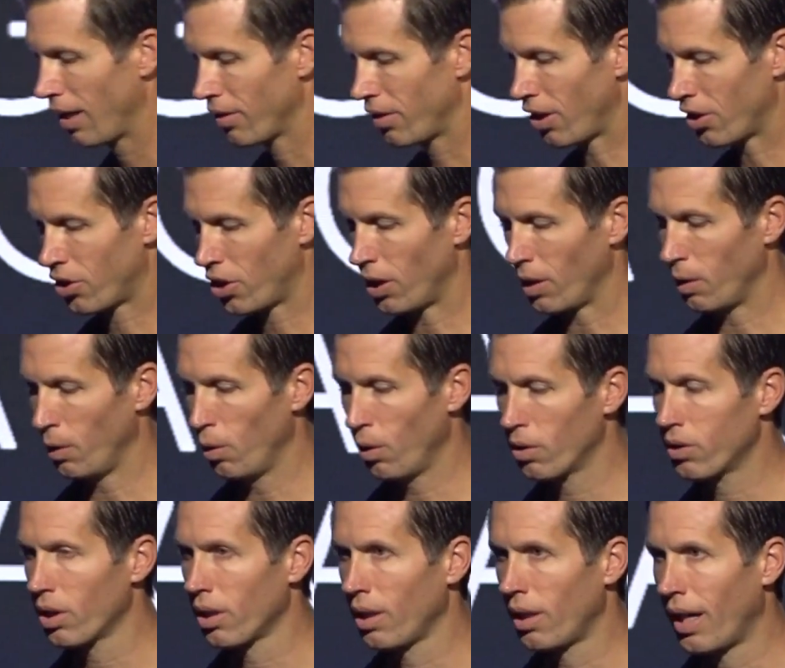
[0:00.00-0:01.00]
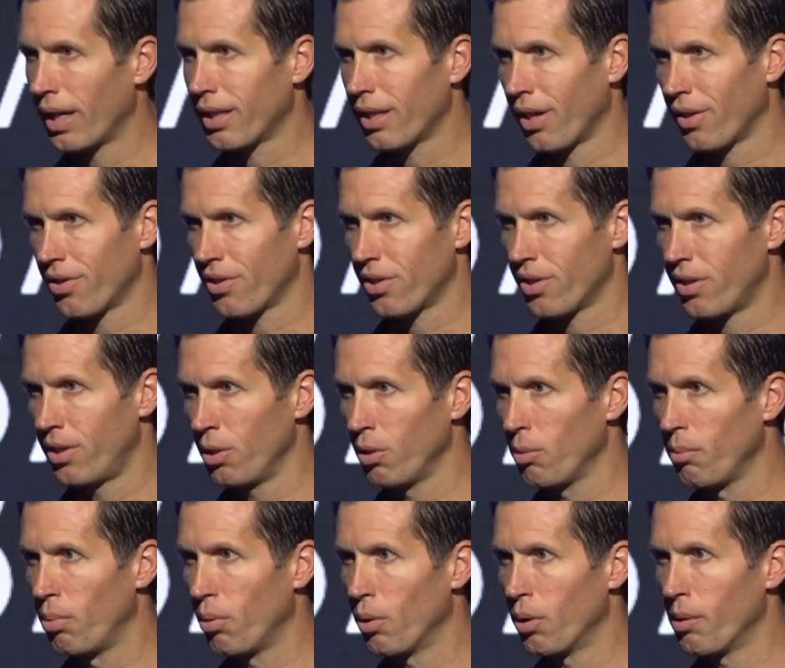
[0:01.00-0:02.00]
that she looked like a
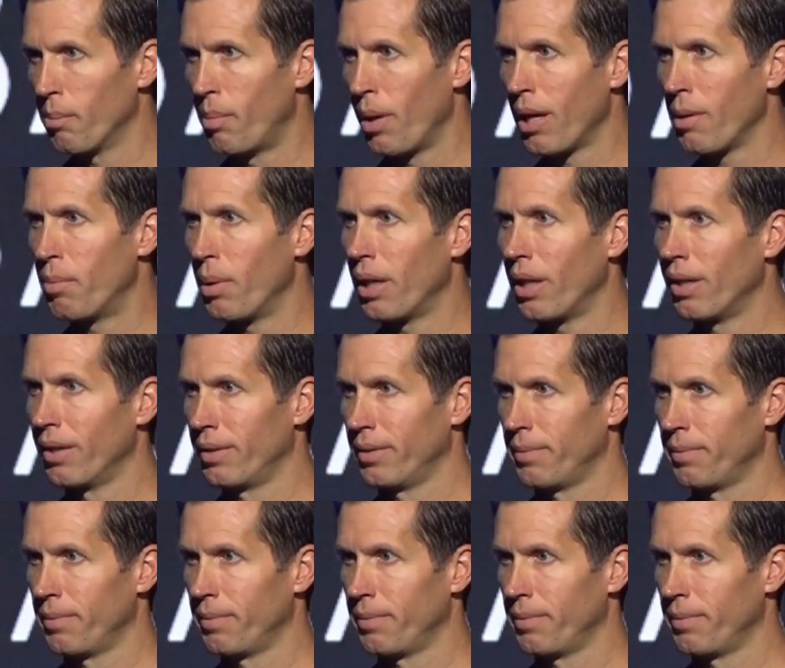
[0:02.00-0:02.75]
stillborn baby.